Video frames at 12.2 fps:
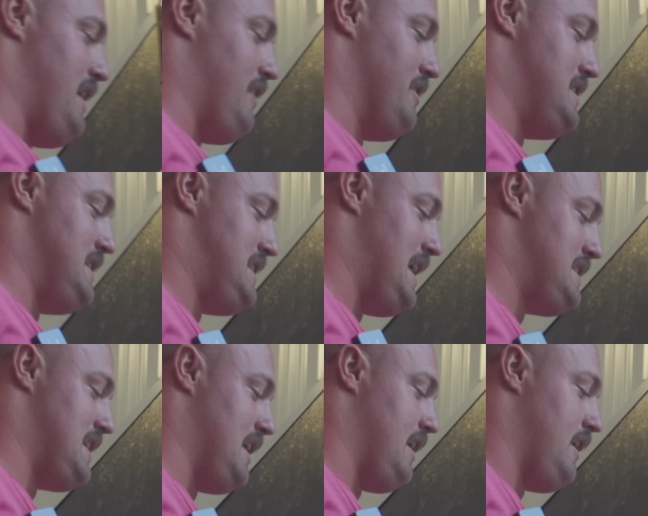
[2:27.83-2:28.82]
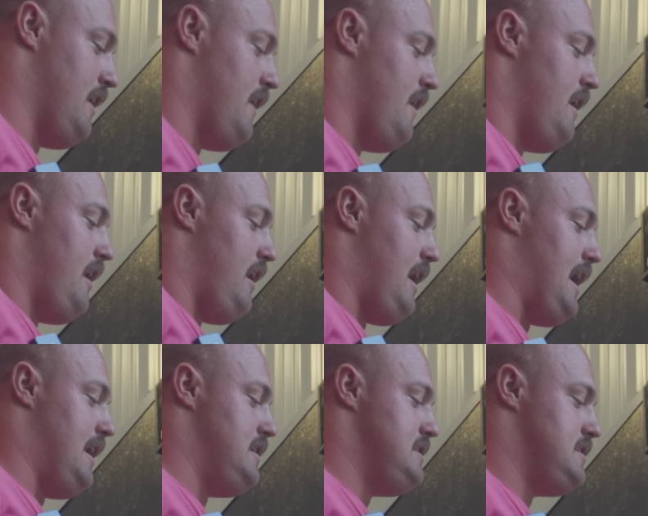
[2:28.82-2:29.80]
increase intensity.
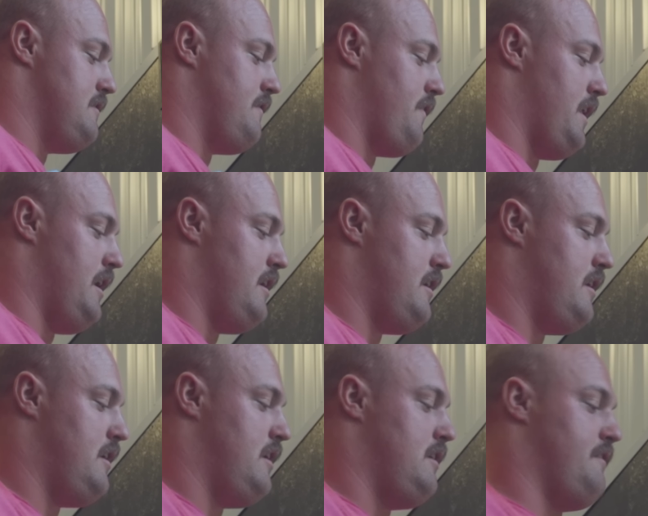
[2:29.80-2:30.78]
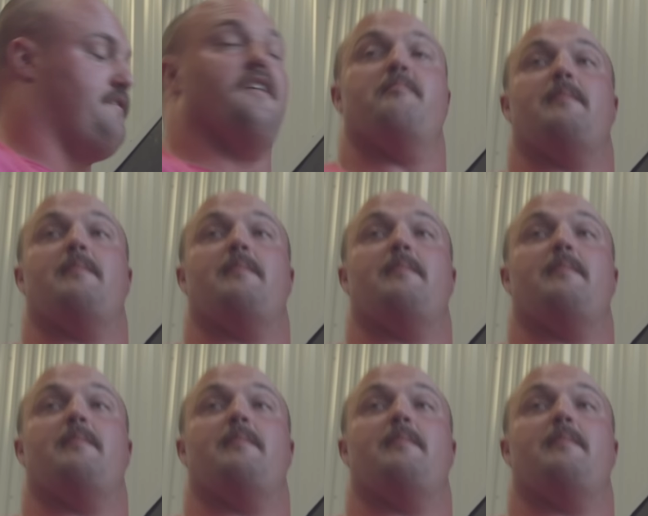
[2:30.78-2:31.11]
And for